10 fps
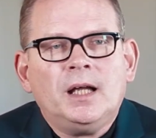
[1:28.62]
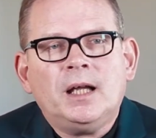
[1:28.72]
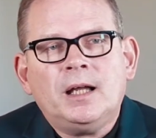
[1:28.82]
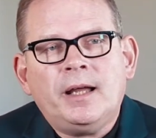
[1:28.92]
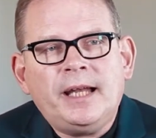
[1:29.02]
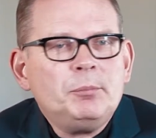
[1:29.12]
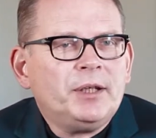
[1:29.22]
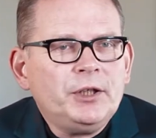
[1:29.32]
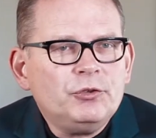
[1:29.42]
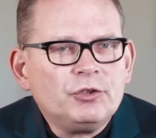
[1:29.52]

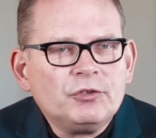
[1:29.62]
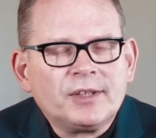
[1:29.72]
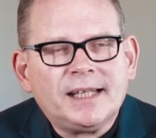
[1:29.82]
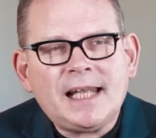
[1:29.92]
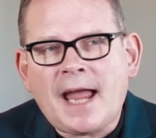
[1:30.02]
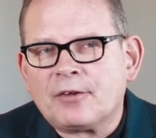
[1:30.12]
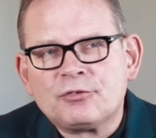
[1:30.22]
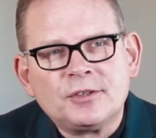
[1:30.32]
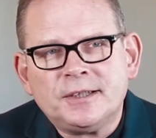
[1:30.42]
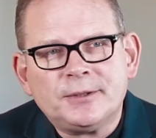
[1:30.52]
Anybody who's using
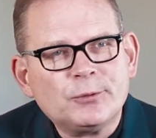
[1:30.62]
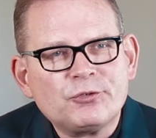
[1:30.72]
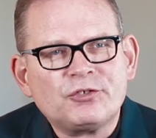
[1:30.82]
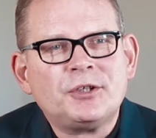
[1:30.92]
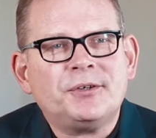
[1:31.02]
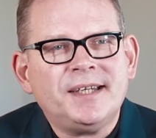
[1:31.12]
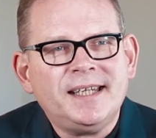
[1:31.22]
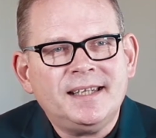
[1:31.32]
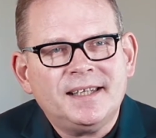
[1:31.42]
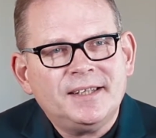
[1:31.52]
Alexa or
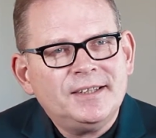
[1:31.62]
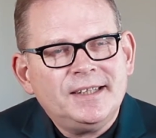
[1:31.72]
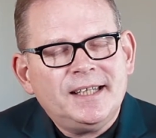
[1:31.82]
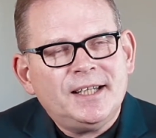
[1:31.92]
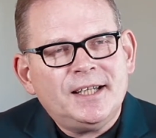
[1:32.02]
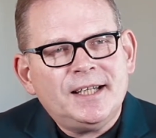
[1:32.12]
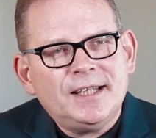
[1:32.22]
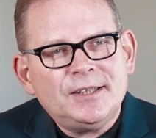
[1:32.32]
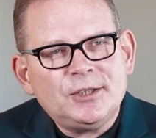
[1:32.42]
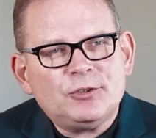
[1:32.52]
Siri
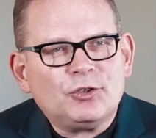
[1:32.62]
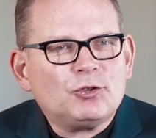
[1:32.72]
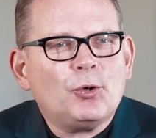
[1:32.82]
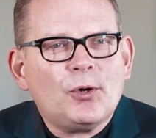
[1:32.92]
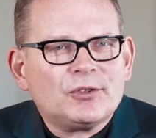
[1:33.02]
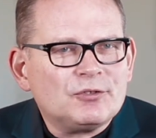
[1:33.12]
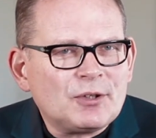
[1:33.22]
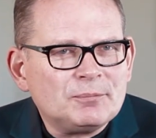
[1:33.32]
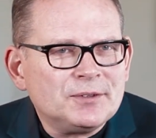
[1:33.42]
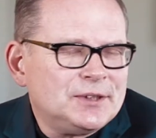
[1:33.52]
to talk to
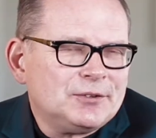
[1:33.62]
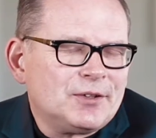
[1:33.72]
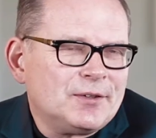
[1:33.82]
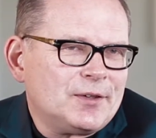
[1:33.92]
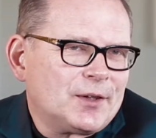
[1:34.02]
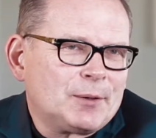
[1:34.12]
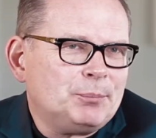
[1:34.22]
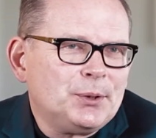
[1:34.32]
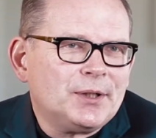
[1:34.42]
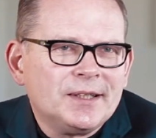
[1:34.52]
some, the
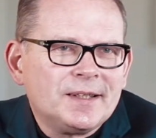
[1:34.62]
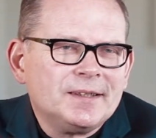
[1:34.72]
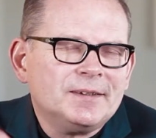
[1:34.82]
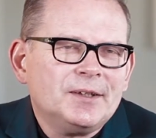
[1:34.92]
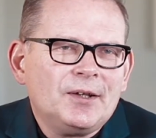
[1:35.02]
computer,